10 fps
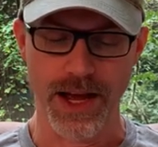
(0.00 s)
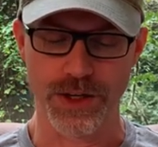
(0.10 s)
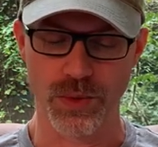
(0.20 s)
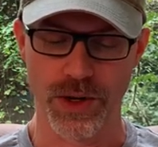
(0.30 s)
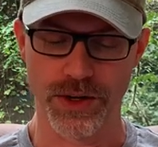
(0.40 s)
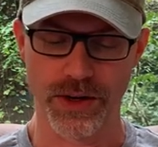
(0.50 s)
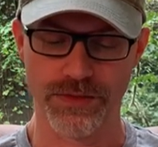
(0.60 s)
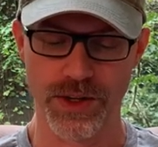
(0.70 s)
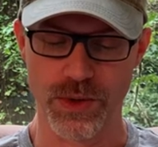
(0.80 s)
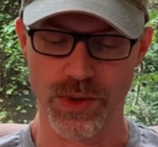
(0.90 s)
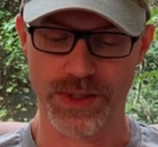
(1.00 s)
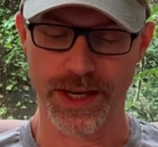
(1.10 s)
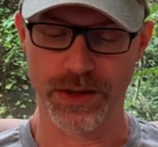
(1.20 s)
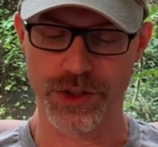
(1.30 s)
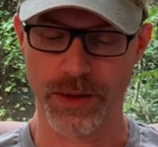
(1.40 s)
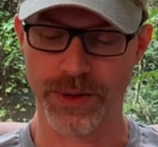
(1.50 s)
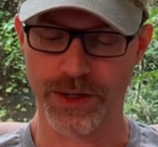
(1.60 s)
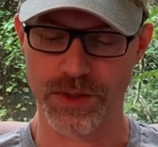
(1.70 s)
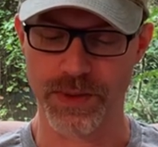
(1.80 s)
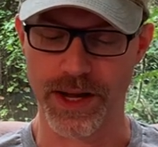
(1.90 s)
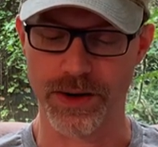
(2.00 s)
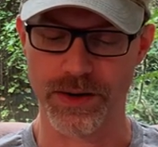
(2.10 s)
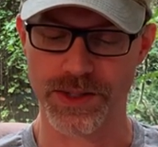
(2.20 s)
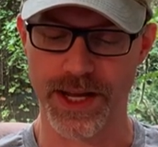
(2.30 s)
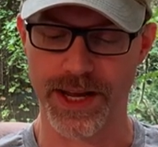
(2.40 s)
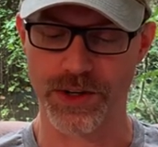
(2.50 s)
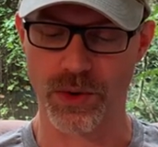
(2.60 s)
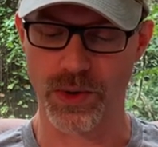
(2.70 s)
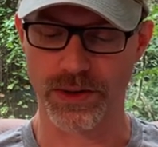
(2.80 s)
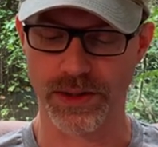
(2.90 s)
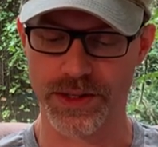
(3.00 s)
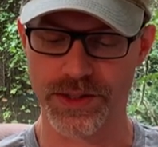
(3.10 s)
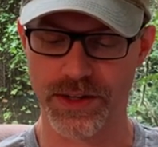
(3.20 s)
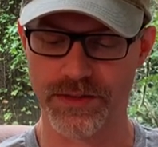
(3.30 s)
I do wonder if you sell jumping spiders and or list